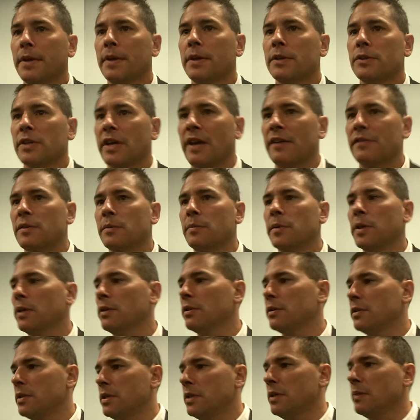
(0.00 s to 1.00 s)
So you have to be a
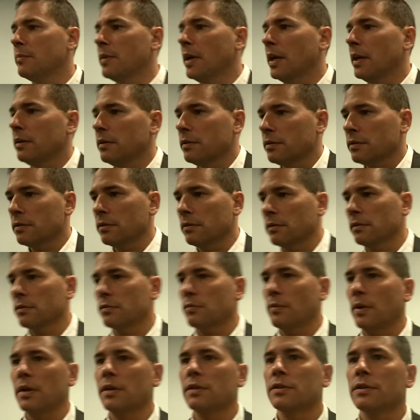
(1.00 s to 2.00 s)
good teammate as
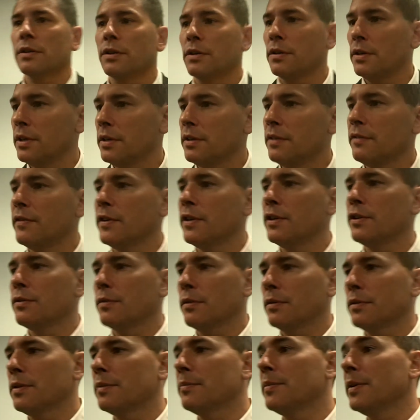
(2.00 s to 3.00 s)
well as a good
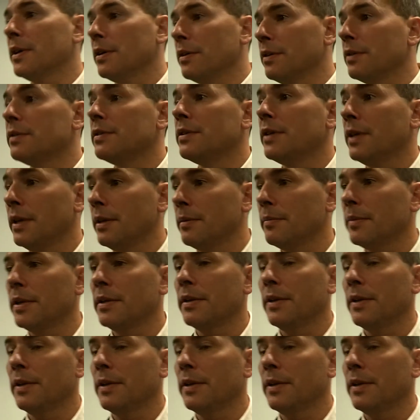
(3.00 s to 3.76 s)
individual to be a good team.